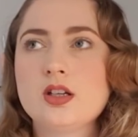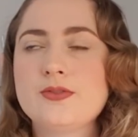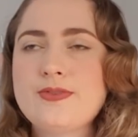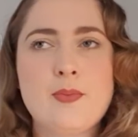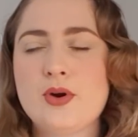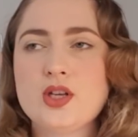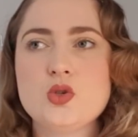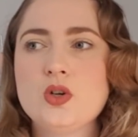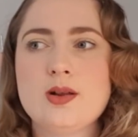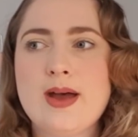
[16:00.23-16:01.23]
fabrics
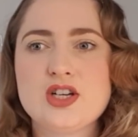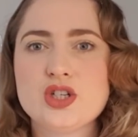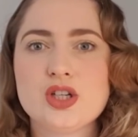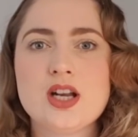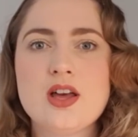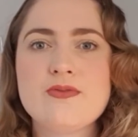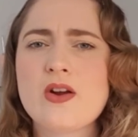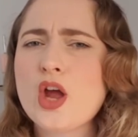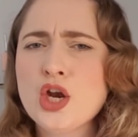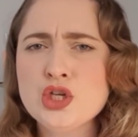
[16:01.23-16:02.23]
you can imagine,
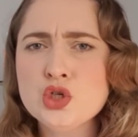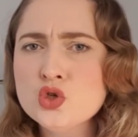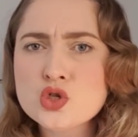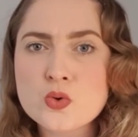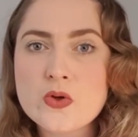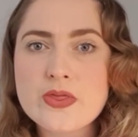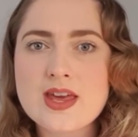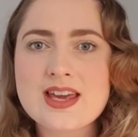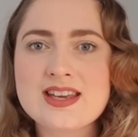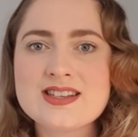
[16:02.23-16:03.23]
very unusual
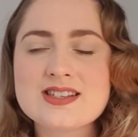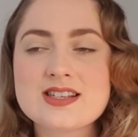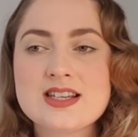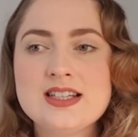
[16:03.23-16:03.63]
things.